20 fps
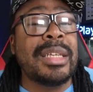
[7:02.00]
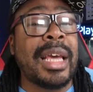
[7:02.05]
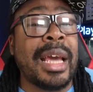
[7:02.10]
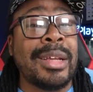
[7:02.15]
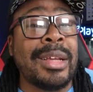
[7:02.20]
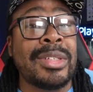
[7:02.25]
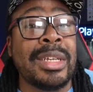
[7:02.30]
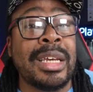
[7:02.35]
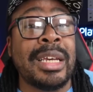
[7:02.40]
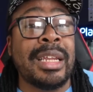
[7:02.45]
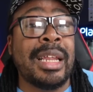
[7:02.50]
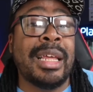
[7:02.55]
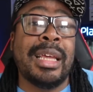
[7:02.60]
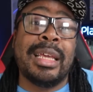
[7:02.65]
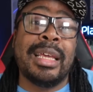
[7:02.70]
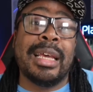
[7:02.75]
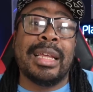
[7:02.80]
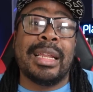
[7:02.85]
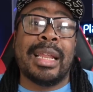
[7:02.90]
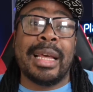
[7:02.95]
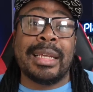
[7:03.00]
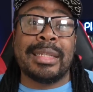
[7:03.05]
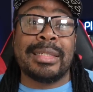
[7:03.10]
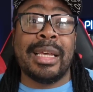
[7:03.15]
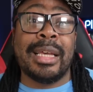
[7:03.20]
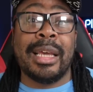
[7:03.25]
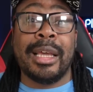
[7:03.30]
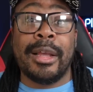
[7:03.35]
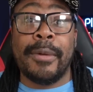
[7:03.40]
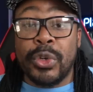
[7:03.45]
games in, they get like
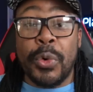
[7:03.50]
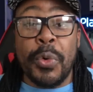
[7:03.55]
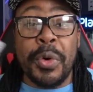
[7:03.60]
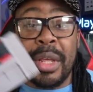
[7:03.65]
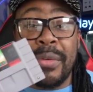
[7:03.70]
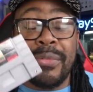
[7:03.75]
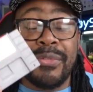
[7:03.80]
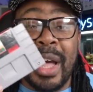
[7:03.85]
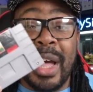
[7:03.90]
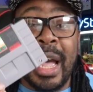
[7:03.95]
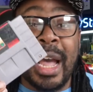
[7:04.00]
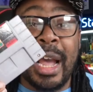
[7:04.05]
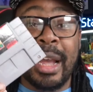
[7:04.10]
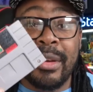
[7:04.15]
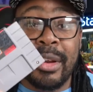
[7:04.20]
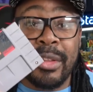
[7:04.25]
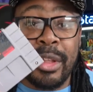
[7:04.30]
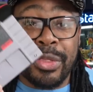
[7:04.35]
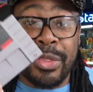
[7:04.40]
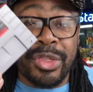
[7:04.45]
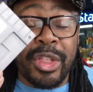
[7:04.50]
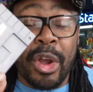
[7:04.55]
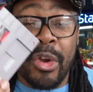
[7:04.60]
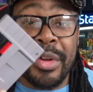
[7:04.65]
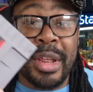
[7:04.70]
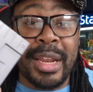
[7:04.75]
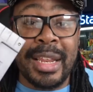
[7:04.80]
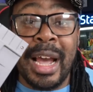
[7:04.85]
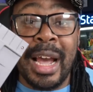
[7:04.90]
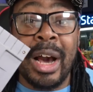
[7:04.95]
say 25 to
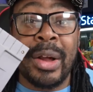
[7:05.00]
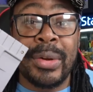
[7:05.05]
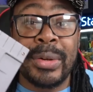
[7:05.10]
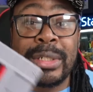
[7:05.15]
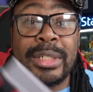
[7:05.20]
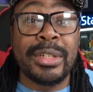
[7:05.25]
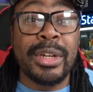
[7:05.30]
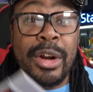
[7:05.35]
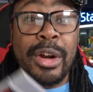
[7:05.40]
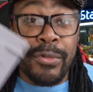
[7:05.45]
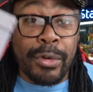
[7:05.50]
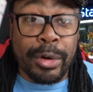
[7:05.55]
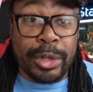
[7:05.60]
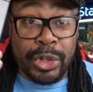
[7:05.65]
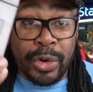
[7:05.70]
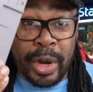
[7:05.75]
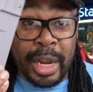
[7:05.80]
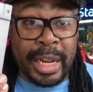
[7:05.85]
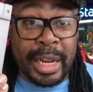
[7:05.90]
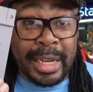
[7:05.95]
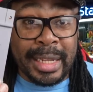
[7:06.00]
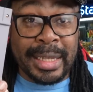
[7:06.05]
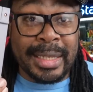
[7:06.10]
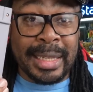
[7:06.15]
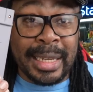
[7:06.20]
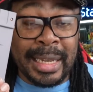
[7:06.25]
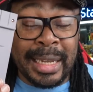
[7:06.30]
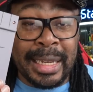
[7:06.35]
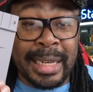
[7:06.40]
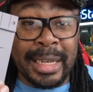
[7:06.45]
30 dollars for trading
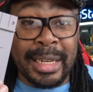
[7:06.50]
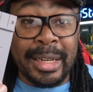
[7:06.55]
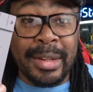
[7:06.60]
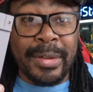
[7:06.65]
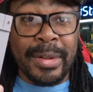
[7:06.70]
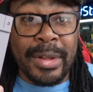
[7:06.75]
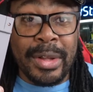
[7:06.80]
this in,